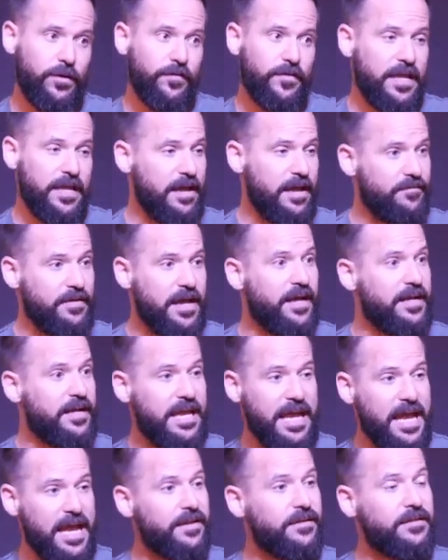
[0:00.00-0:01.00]
They have not
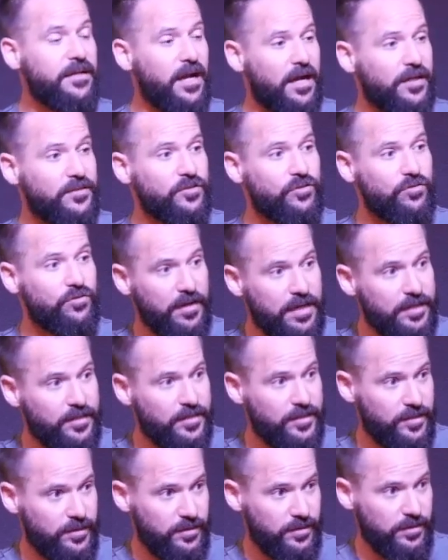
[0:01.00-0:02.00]
had God's
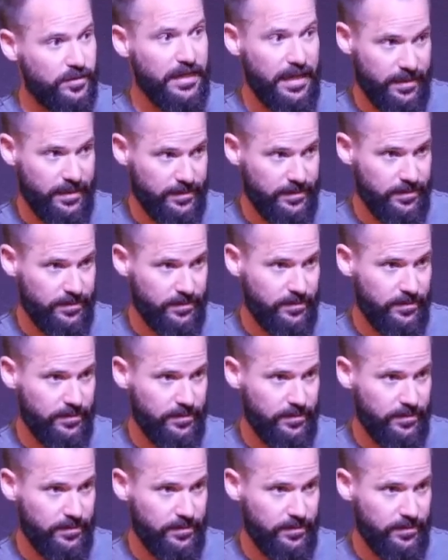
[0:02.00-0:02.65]
grace yet